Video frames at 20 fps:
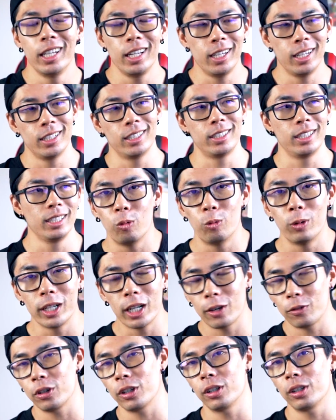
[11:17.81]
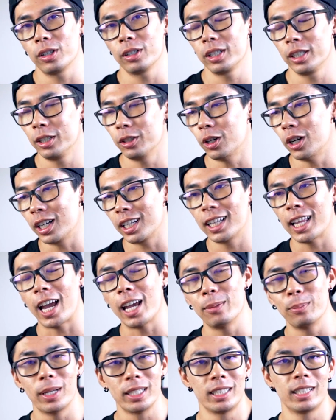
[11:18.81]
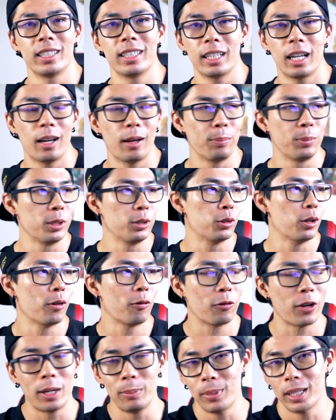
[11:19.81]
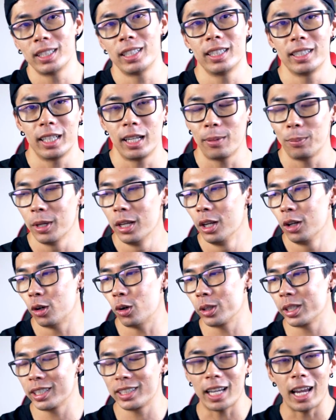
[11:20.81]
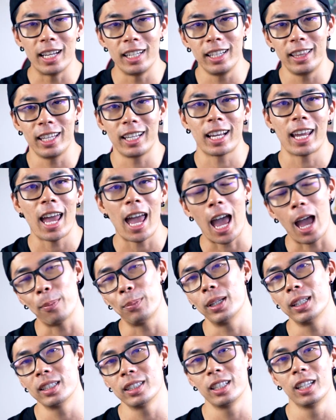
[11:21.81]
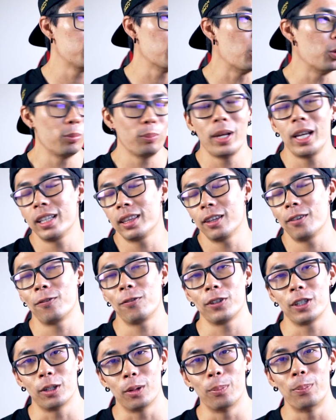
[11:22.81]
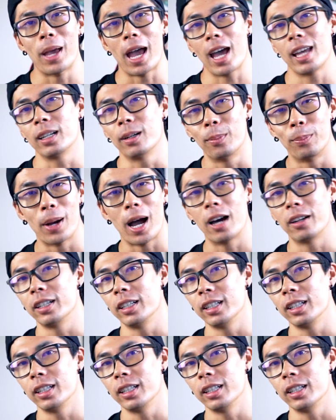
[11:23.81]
is whenever, you know, a client messes up, you know, a friend messes up, or just anything happens, don't make them feel bad about